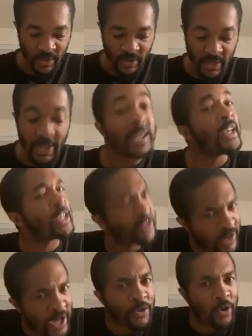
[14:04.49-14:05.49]
It is
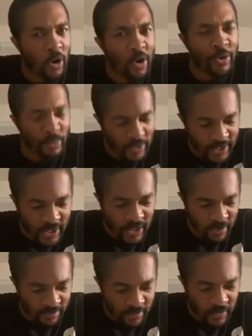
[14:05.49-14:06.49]
rather hard to
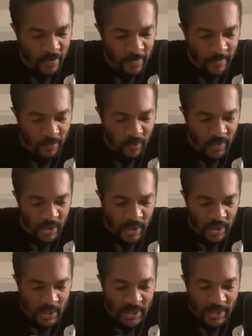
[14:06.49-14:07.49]
believe.
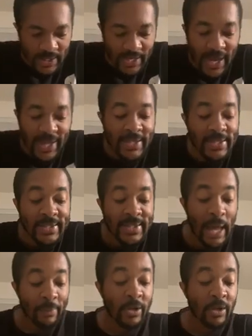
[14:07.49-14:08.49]
Then I is
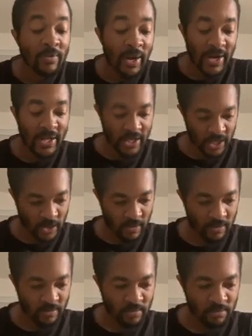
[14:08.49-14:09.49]
stopping right here,
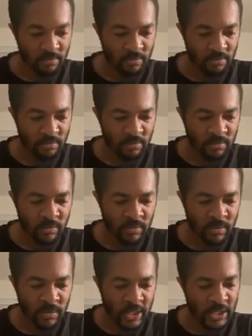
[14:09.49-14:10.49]

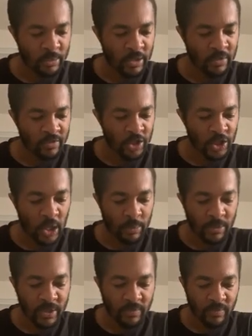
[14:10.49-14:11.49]
said the BFG
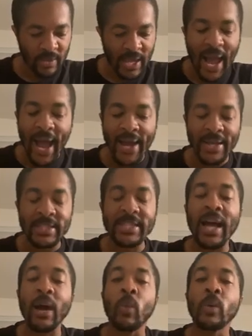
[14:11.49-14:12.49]
sharply. I is
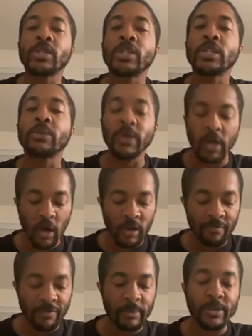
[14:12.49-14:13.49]
not wishing to be called a
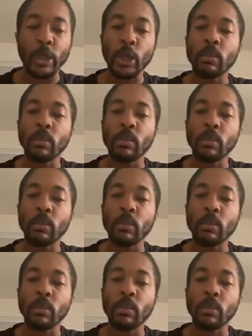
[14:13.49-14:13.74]
fibster.